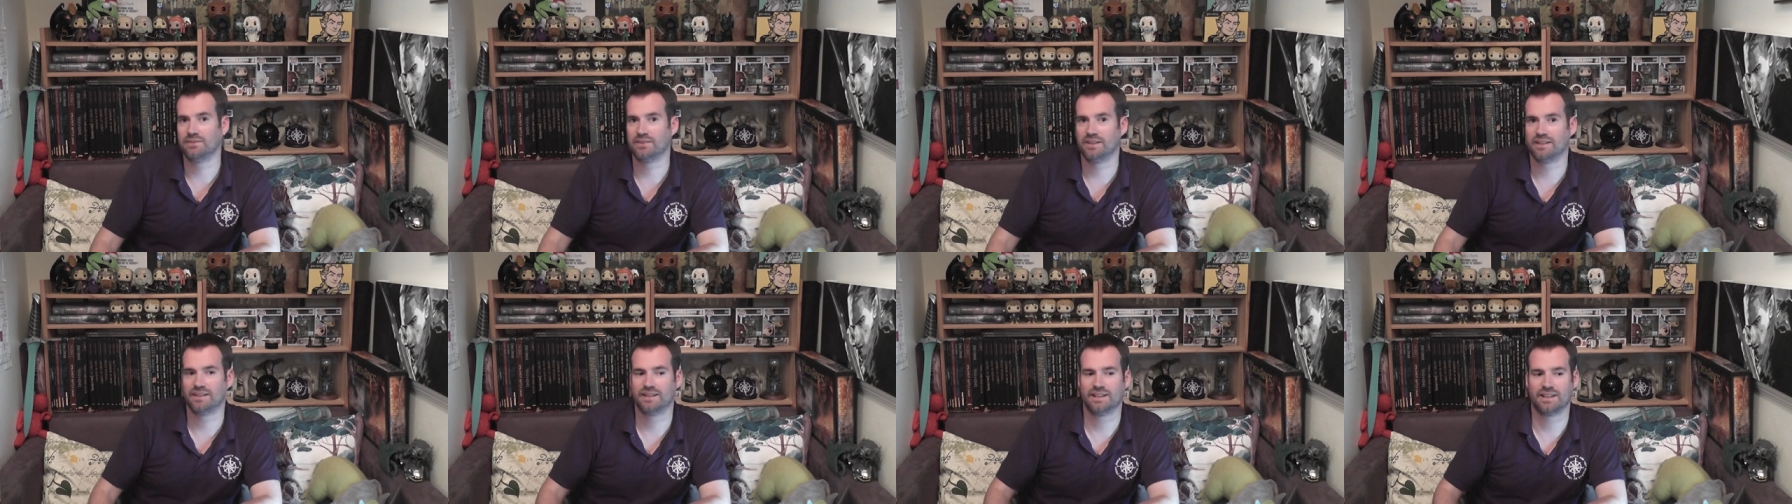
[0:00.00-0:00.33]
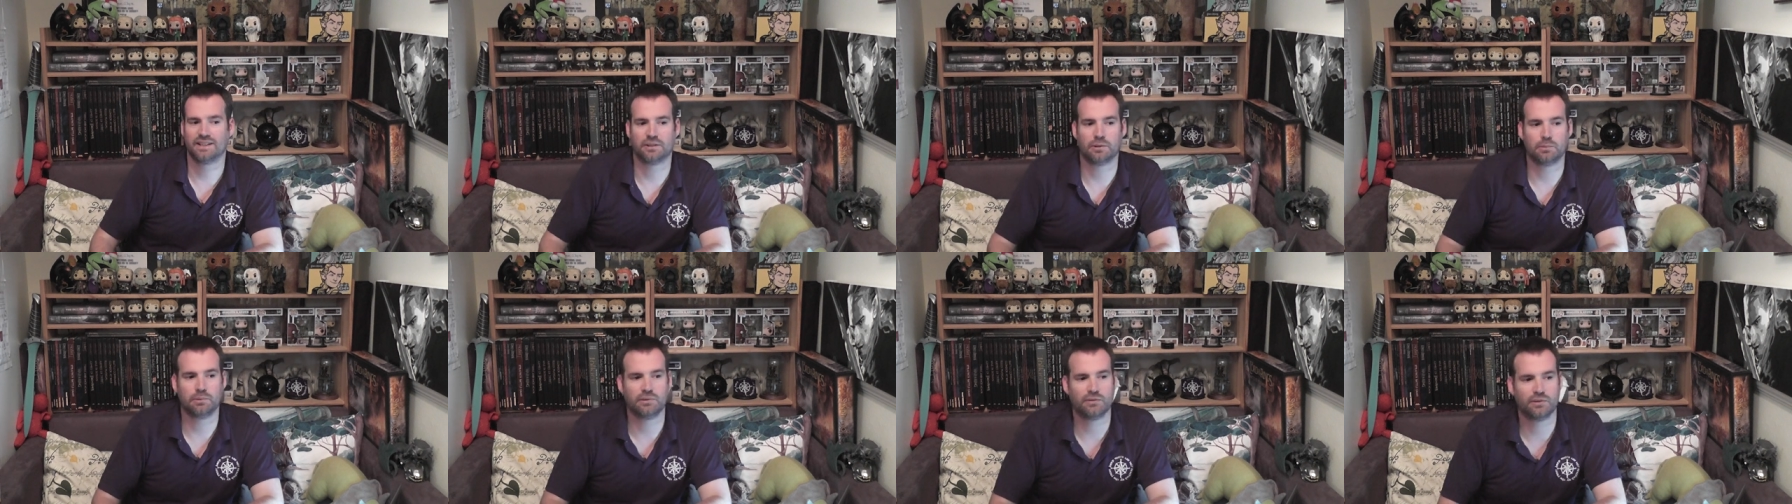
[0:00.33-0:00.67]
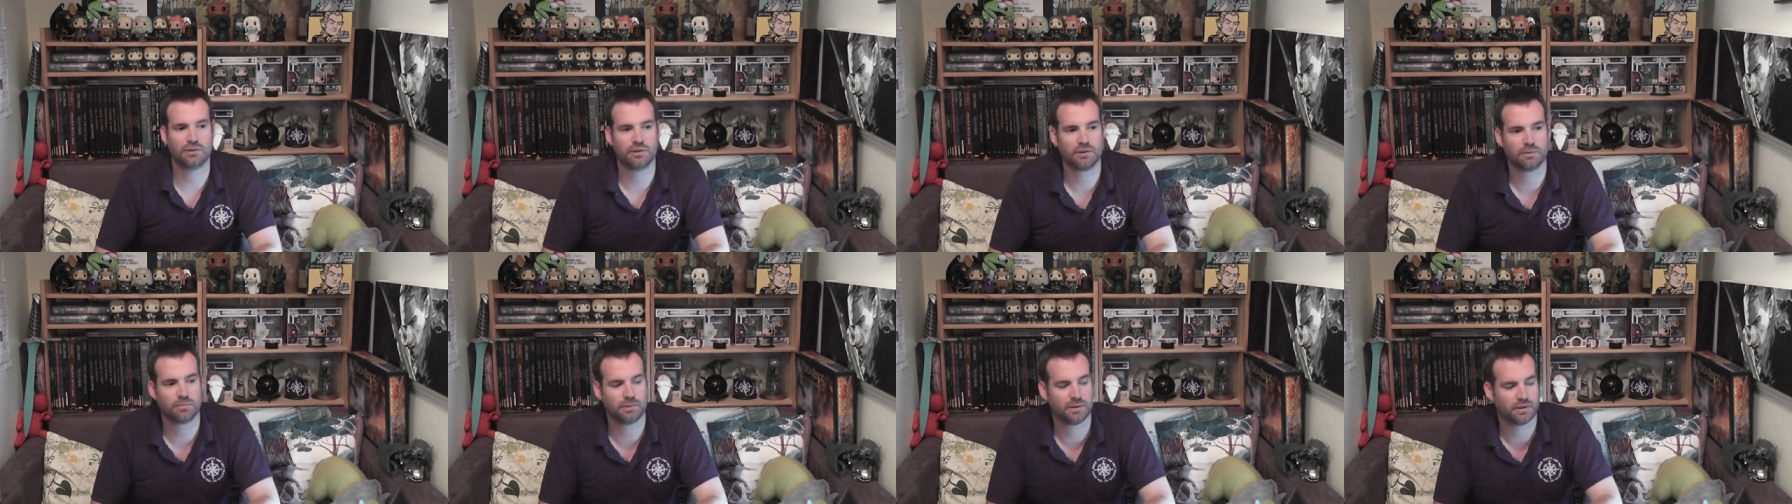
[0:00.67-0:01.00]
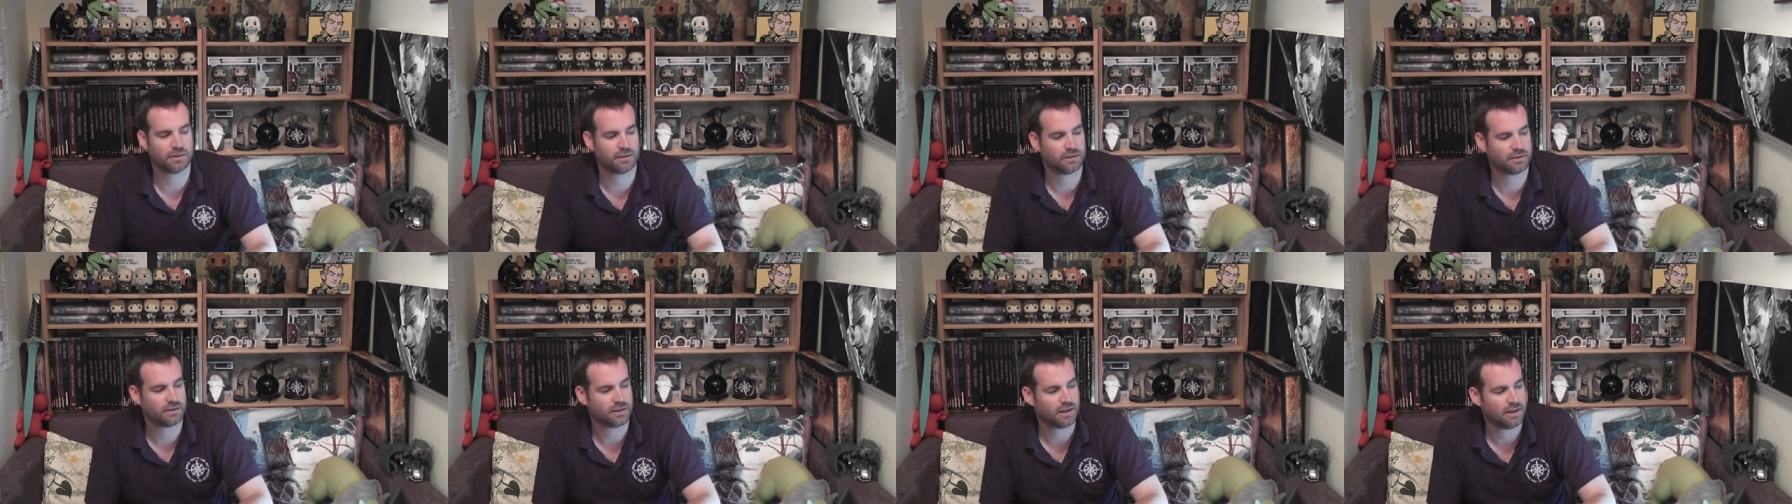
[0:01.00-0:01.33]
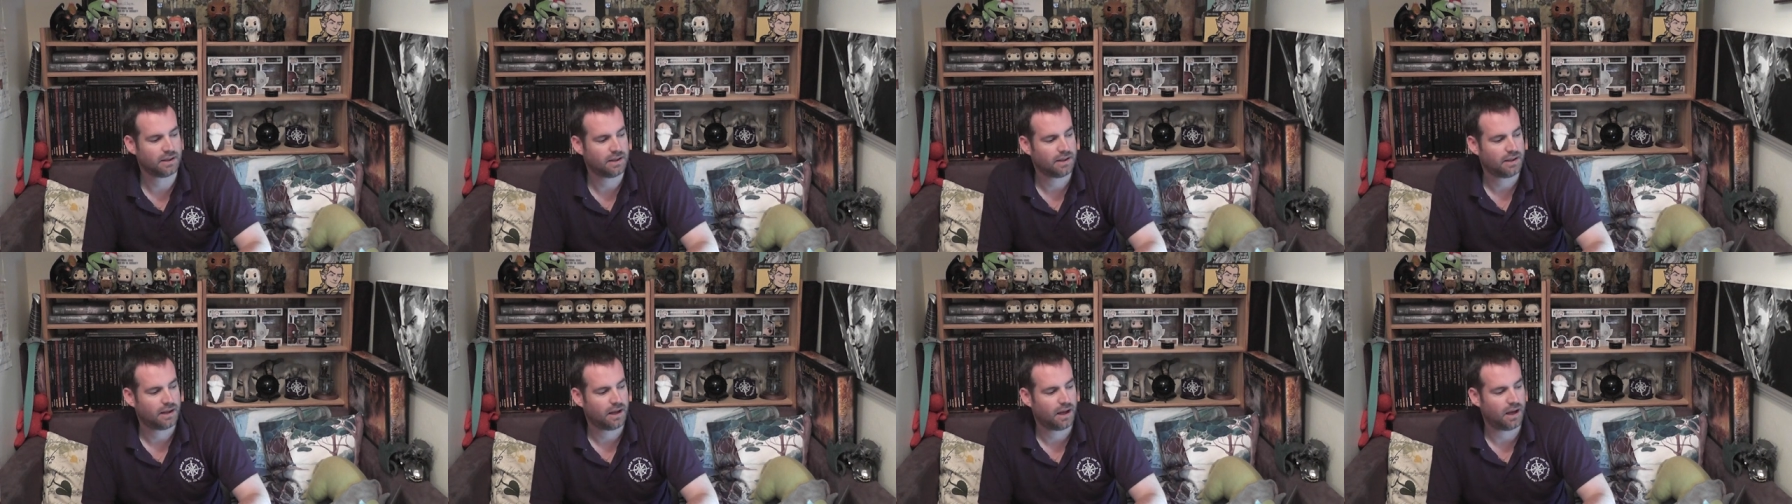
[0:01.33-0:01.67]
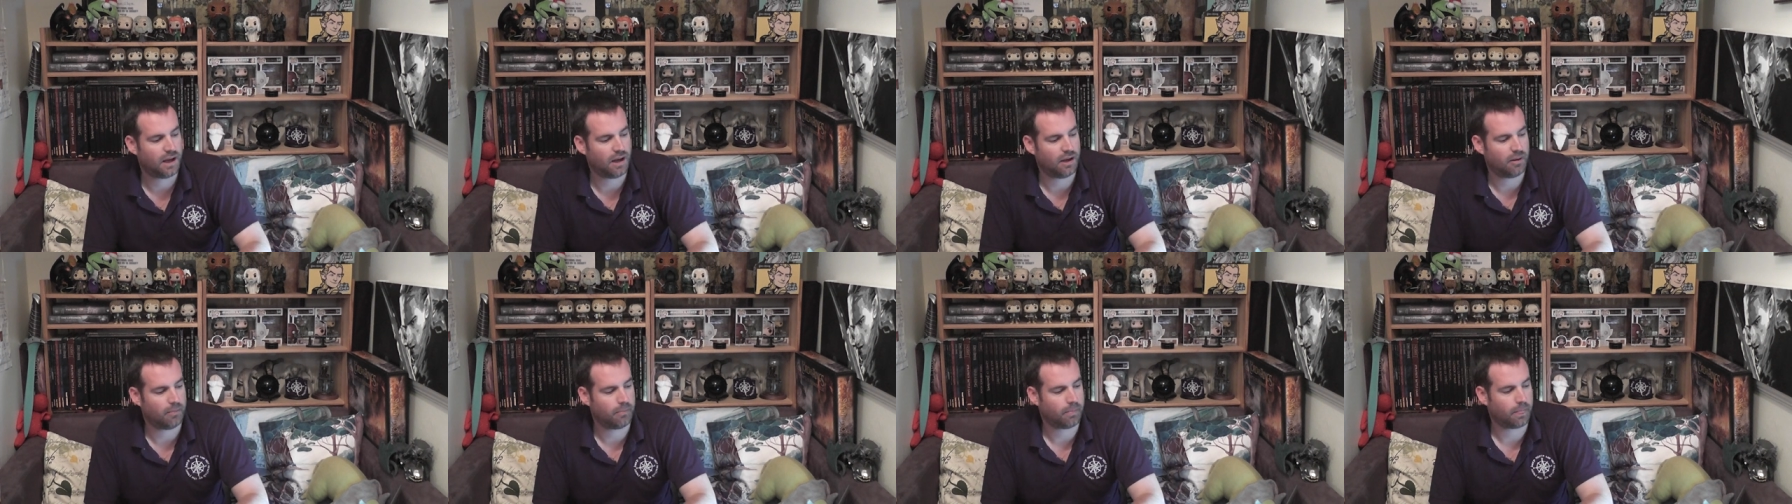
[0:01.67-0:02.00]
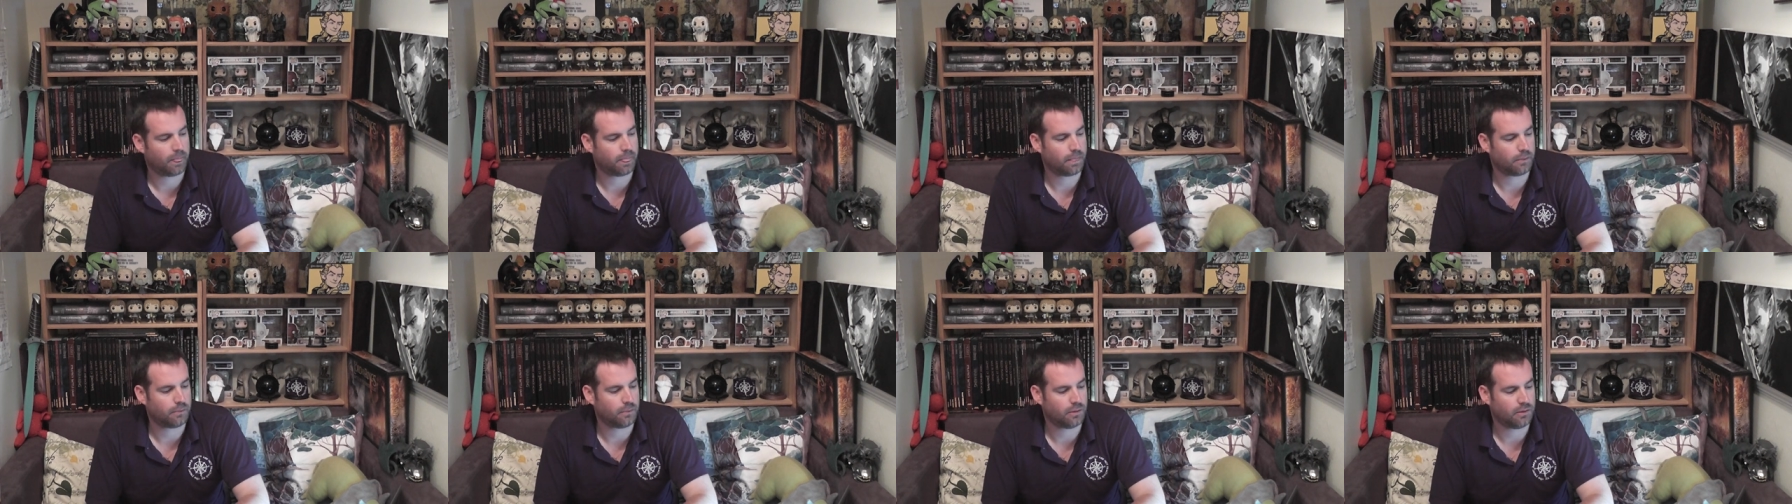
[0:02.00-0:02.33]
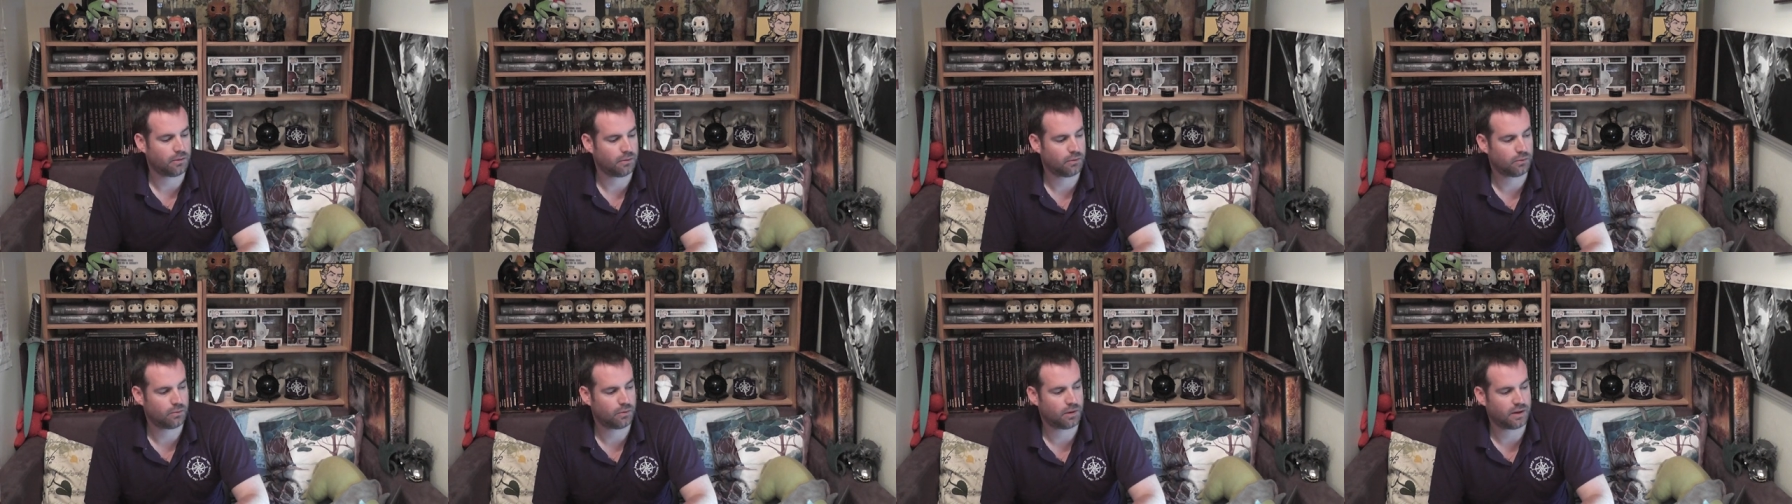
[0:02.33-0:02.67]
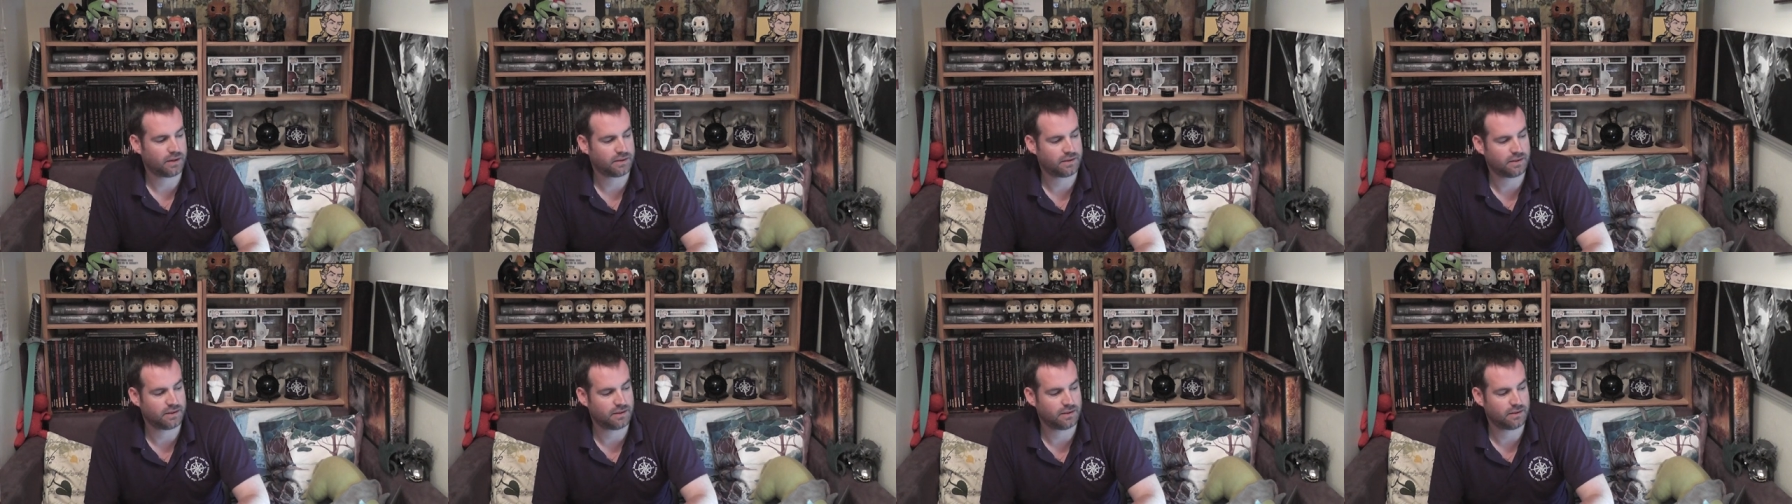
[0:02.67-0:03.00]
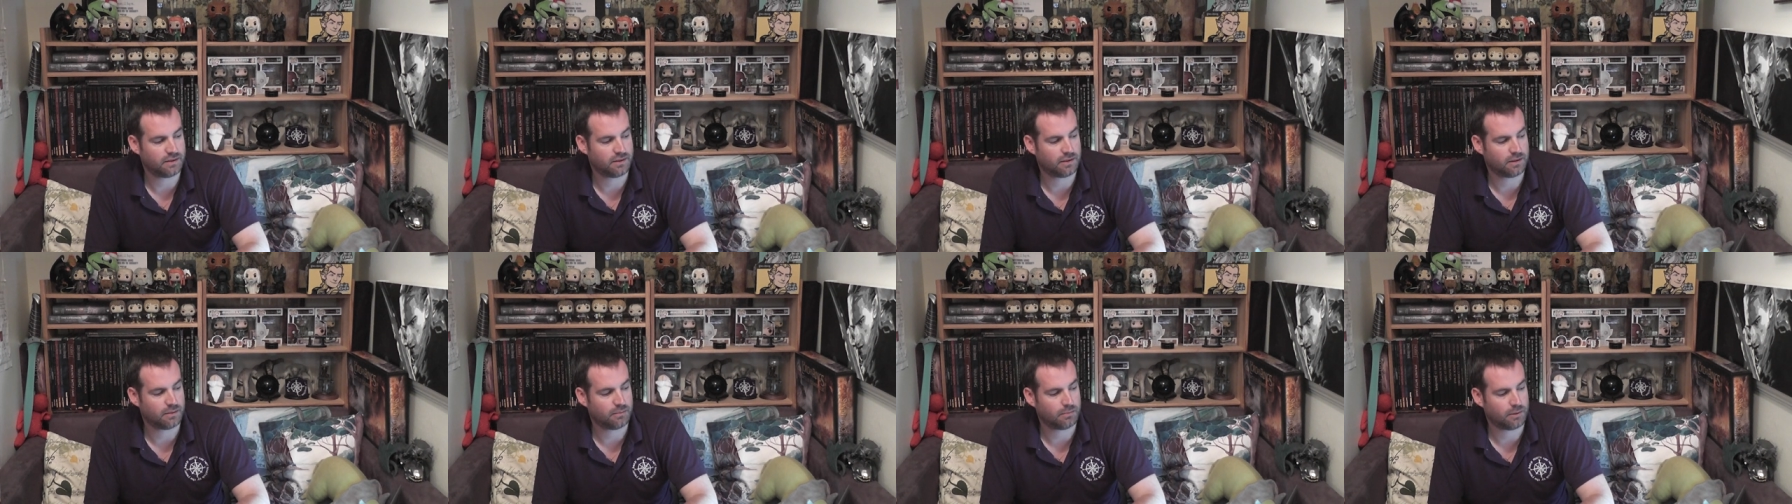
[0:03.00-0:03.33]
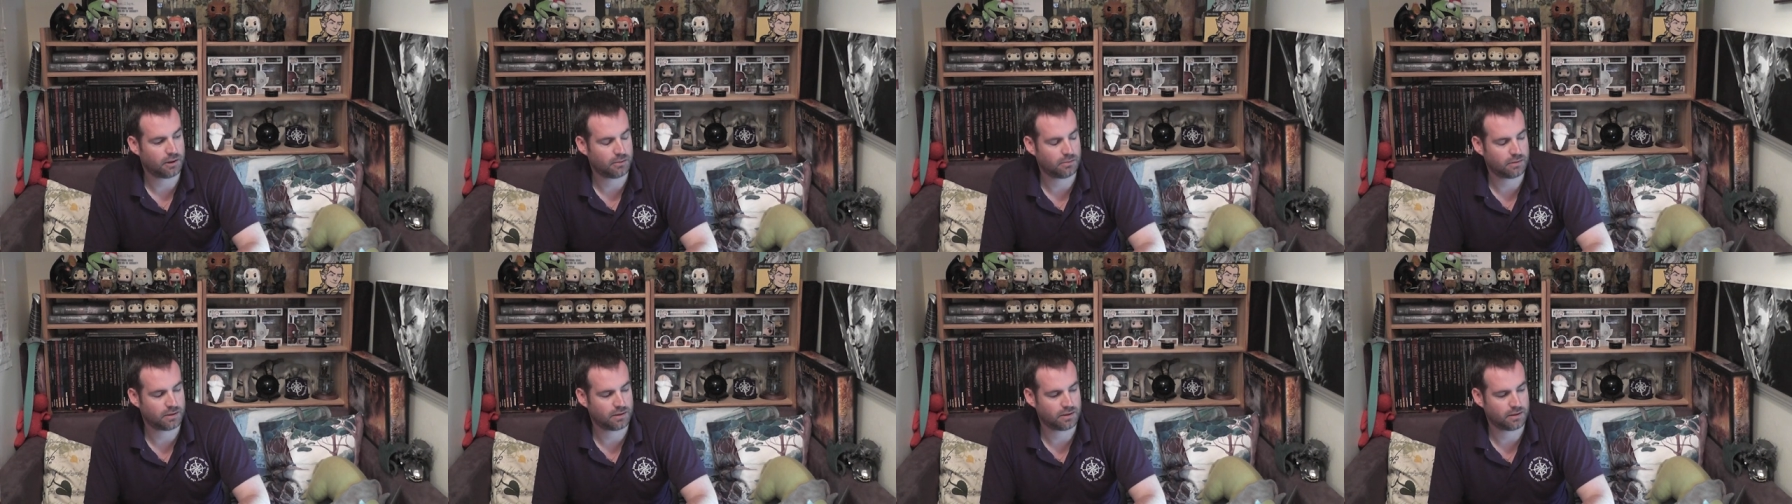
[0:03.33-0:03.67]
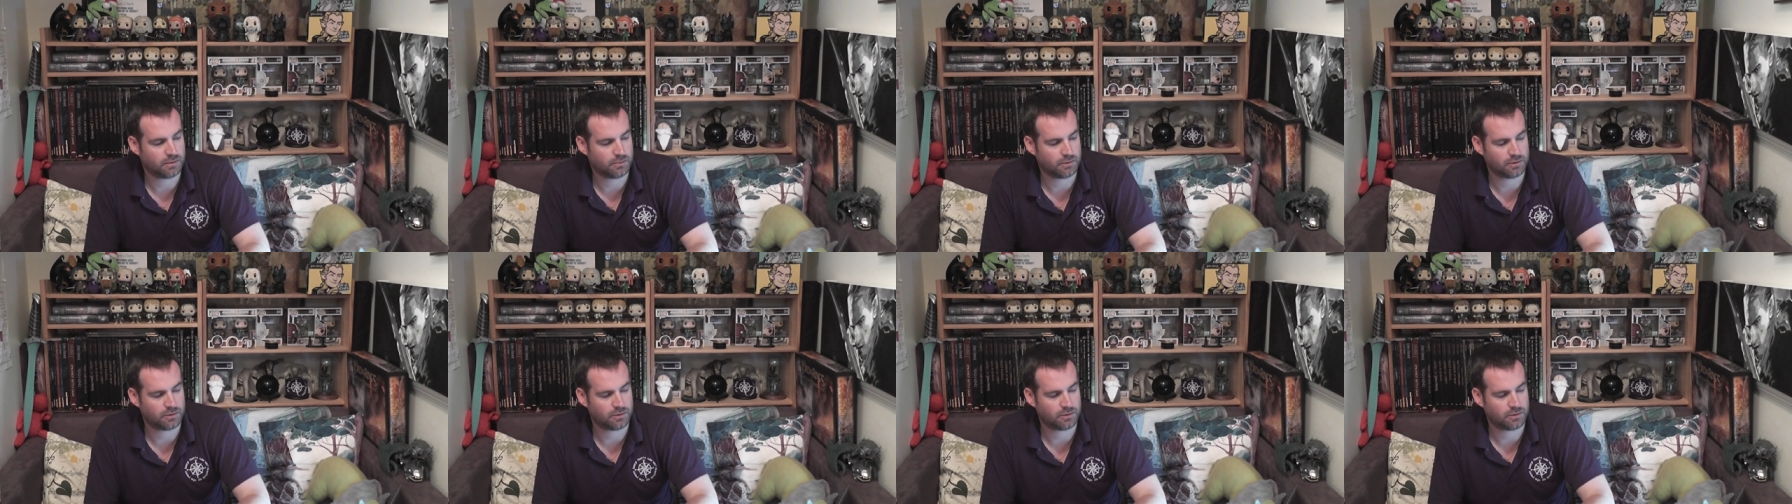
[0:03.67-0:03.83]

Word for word: about the next hobby vlog because um, what we're actually doing at the moment.